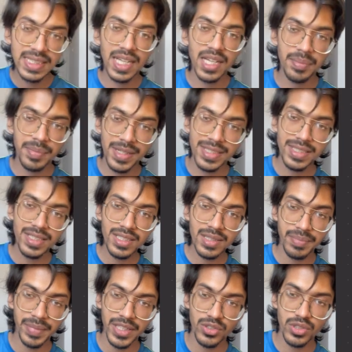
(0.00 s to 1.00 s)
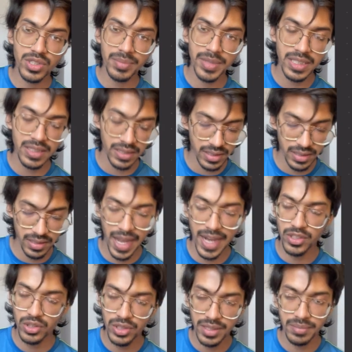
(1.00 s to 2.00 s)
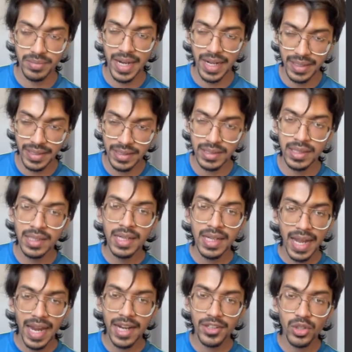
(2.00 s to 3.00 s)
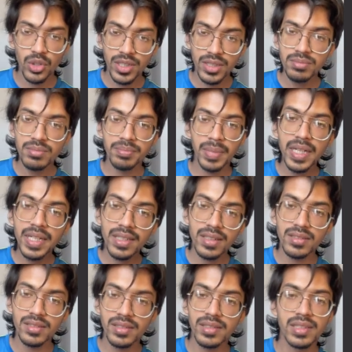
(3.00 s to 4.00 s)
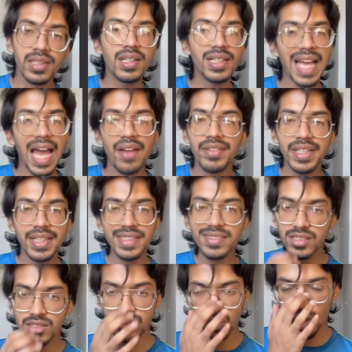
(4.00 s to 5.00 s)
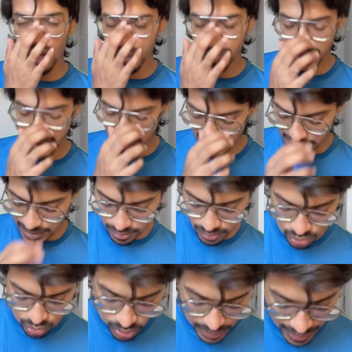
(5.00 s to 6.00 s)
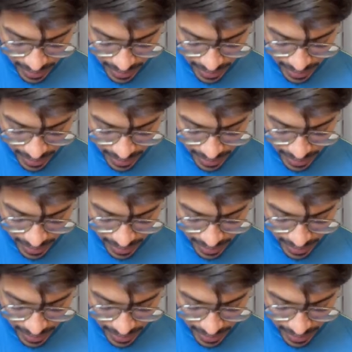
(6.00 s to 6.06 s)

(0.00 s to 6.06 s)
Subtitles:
are present: mesoderm, ectoderm, and endoderm, but the cavities is not present. So that